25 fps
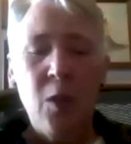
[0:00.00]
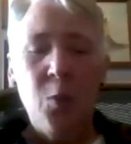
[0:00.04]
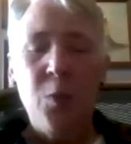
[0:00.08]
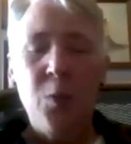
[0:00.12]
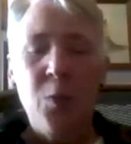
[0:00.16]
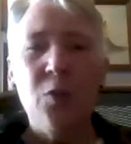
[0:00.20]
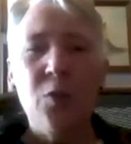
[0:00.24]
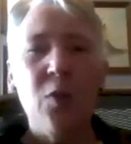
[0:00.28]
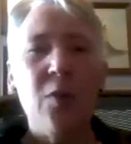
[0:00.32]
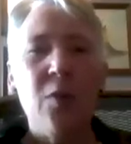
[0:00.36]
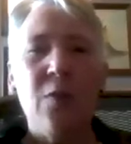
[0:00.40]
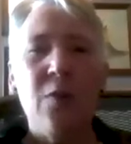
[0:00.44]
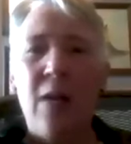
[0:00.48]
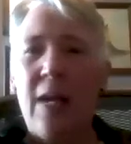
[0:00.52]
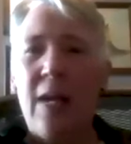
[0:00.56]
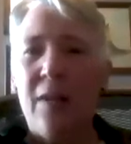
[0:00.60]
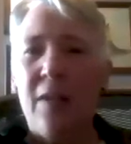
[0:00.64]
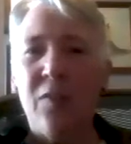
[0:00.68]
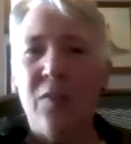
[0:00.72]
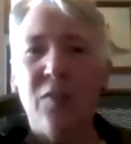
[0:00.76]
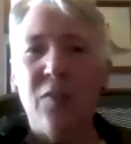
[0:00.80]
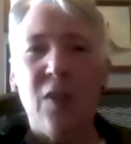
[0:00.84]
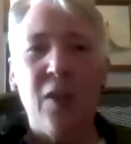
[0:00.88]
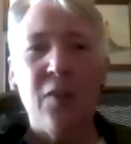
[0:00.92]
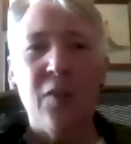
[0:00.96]
We don't have
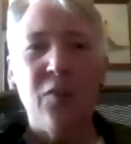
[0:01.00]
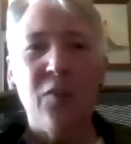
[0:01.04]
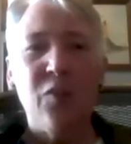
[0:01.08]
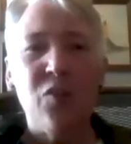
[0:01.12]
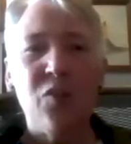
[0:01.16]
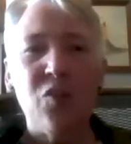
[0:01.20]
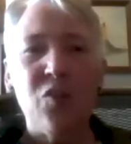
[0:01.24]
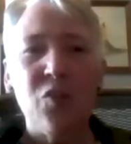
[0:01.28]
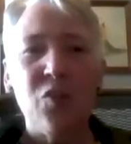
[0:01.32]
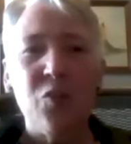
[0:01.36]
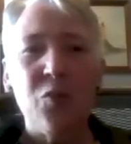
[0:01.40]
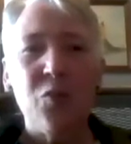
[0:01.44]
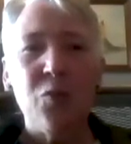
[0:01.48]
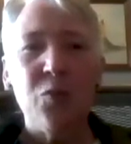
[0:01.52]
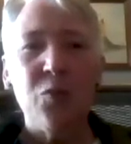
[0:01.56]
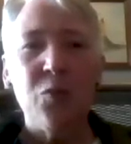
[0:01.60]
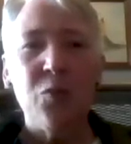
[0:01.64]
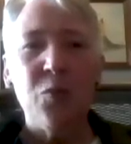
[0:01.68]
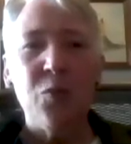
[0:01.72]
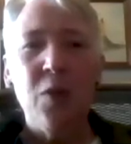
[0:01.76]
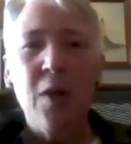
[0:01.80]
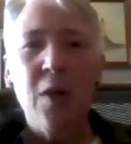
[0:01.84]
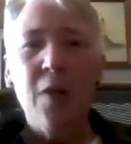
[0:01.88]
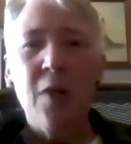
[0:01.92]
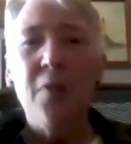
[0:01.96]
access
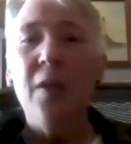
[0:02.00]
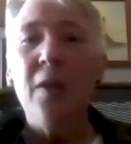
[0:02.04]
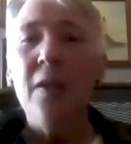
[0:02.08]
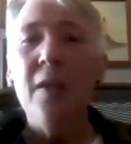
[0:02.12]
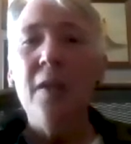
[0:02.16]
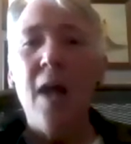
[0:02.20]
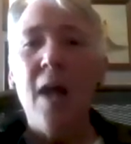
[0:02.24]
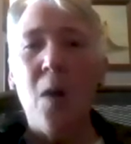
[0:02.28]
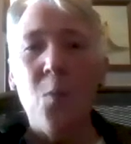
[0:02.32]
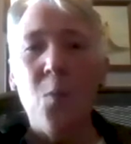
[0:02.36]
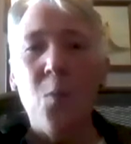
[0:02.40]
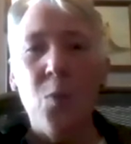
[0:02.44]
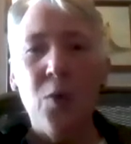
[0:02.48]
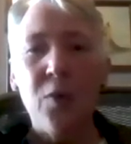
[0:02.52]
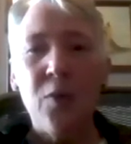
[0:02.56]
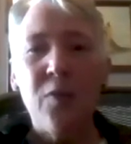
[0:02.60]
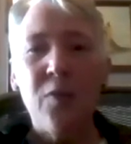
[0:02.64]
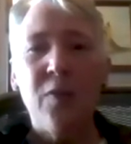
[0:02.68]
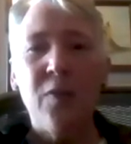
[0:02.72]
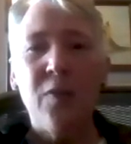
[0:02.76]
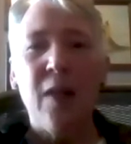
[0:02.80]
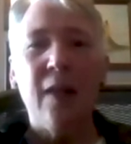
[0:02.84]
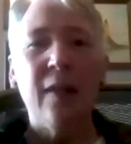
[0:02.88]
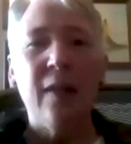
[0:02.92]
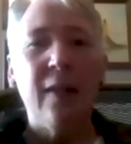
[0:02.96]
to the networks
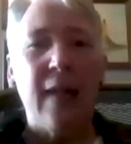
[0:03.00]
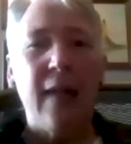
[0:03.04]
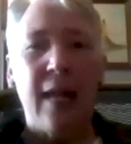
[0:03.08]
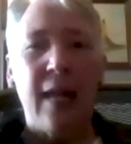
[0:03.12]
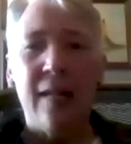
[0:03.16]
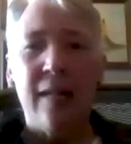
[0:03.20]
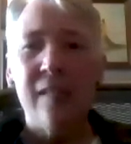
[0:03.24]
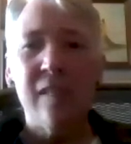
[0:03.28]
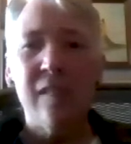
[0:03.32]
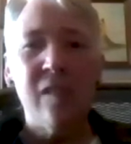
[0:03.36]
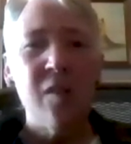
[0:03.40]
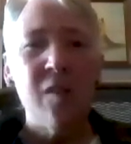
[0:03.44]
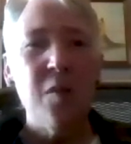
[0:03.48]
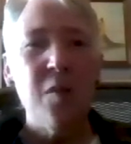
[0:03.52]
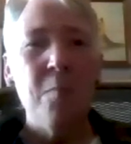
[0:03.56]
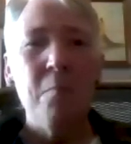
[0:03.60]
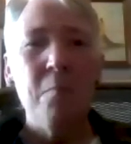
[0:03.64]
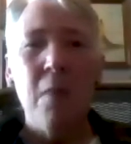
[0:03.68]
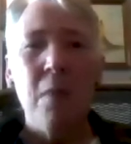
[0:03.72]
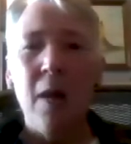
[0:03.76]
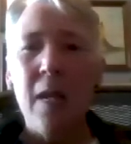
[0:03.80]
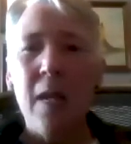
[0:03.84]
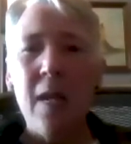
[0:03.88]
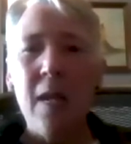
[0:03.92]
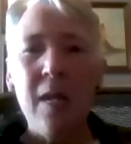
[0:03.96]
that get us to the
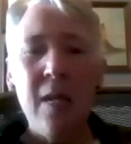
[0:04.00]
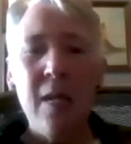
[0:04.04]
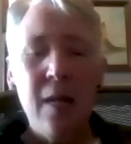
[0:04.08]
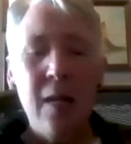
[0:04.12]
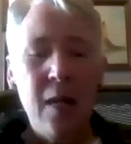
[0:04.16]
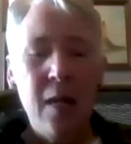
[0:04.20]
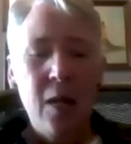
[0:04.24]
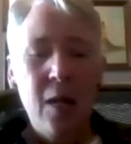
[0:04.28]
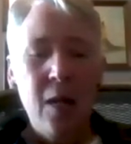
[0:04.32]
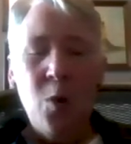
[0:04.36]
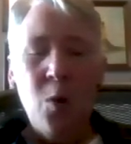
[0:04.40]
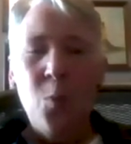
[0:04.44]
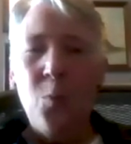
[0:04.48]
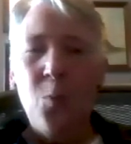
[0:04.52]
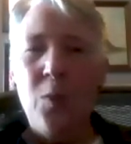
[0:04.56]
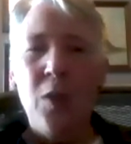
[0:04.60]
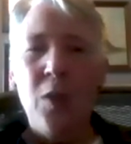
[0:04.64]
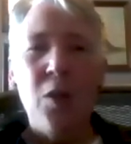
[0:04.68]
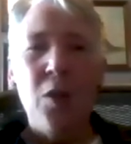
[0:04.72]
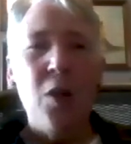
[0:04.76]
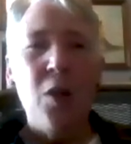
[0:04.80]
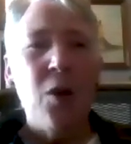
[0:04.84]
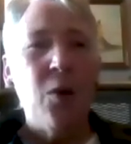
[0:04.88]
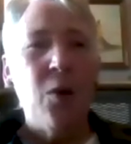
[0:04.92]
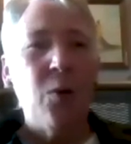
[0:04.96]
money,
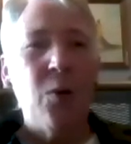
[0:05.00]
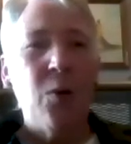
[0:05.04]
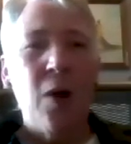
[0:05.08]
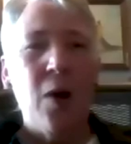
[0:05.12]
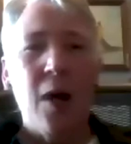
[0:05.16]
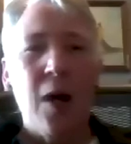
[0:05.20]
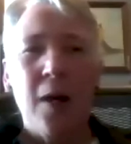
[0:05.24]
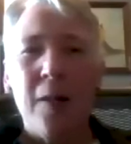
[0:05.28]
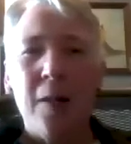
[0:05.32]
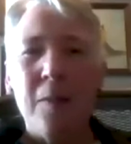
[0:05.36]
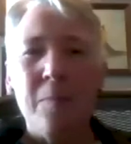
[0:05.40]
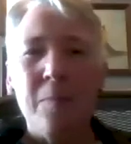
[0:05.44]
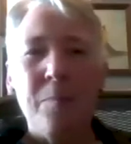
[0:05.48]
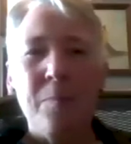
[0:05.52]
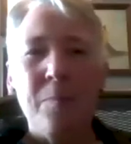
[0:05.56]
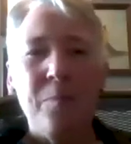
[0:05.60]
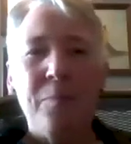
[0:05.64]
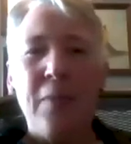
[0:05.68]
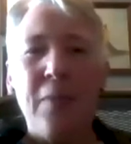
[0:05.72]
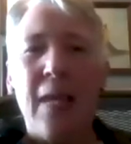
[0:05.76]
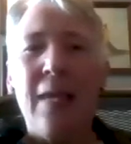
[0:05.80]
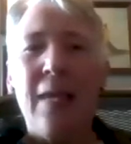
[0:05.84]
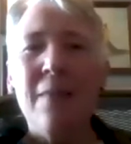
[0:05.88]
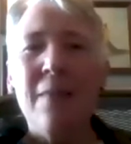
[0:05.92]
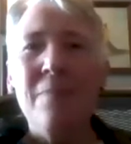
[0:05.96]

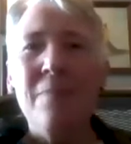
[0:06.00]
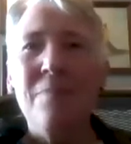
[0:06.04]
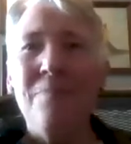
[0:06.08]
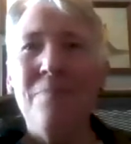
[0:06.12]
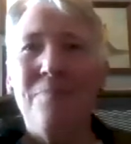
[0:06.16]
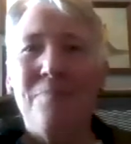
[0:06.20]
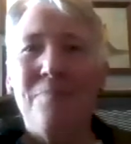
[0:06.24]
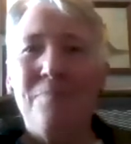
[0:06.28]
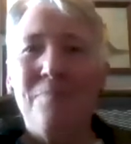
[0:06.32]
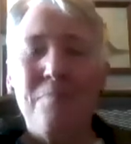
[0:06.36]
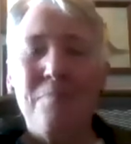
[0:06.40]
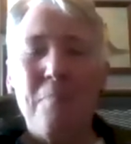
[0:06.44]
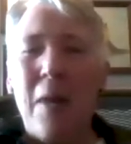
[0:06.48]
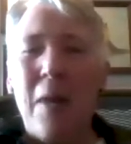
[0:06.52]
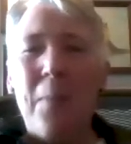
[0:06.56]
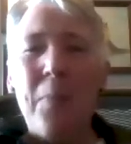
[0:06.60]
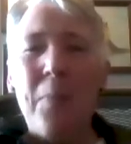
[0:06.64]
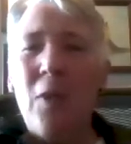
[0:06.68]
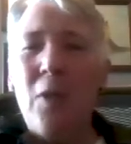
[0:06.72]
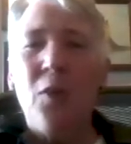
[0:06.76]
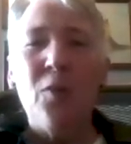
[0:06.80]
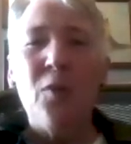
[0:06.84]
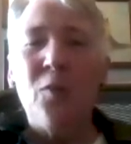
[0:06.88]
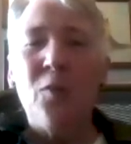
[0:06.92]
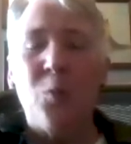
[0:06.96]
and my
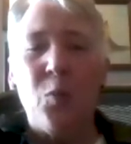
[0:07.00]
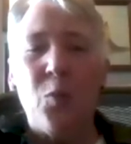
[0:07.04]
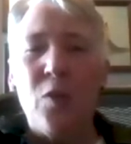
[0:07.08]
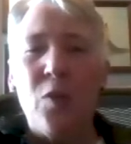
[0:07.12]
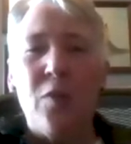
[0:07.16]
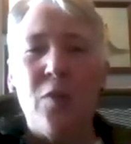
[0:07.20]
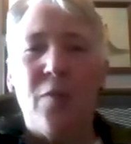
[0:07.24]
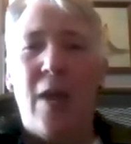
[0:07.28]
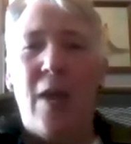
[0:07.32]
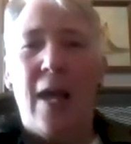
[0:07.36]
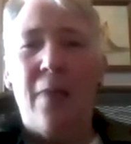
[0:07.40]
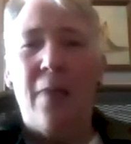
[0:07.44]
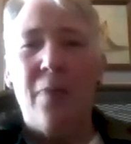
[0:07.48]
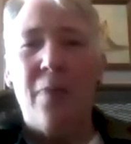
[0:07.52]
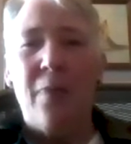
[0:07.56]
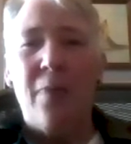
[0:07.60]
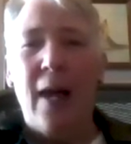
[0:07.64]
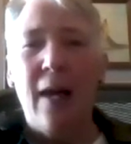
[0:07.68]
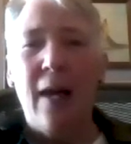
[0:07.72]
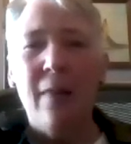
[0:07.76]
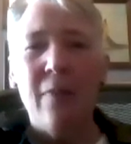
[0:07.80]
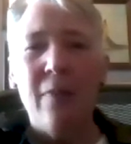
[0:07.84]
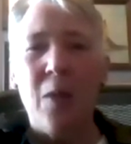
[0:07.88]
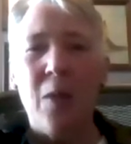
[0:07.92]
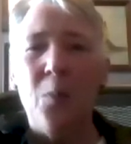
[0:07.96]
parents wouldn't have had
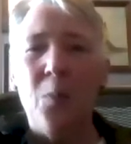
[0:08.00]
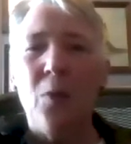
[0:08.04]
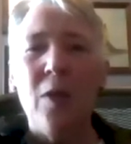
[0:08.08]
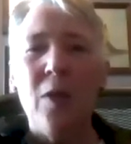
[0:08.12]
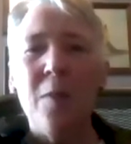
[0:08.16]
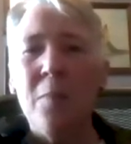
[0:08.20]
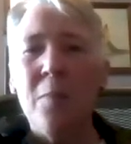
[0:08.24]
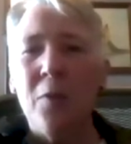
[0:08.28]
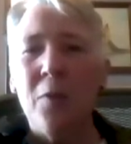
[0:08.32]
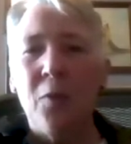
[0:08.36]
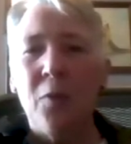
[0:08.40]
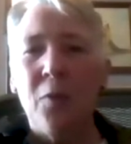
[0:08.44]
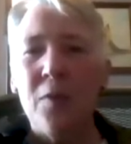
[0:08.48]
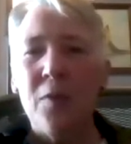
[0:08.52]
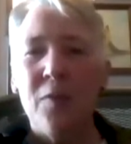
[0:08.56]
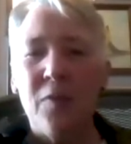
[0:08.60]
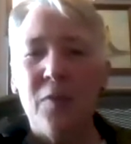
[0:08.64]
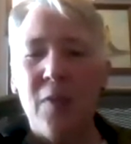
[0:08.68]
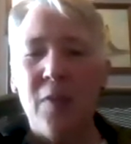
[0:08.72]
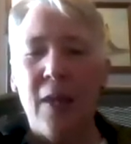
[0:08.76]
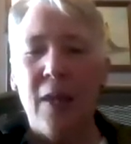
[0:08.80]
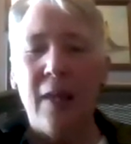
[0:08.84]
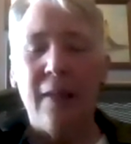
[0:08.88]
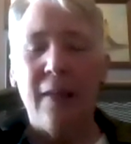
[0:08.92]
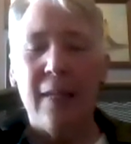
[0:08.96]
that. They were immigrants
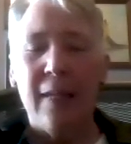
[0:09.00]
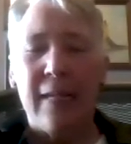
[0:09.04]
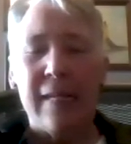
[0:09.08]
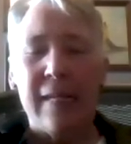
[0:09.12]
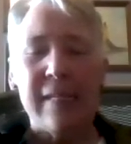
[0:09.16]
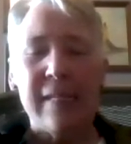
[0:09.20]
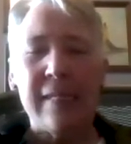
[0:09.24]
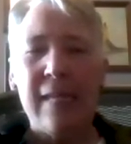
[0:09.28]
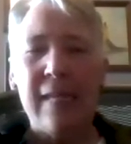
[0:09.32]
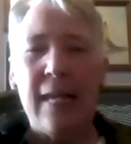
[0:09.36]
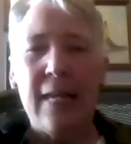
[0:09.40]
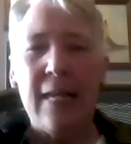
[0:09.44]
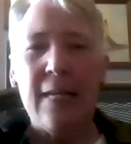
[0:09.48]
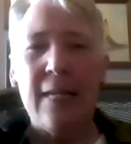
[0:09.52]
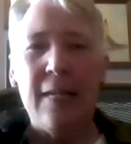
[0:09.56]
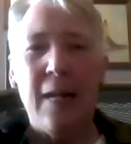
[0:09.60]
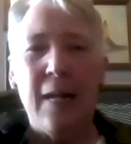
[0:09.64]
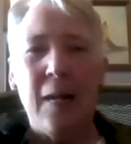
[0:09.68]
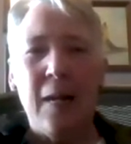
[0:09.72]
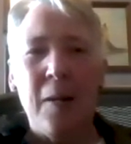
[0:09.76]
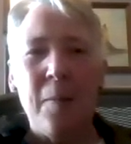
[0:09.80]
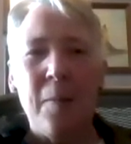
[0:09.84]
that, like I said,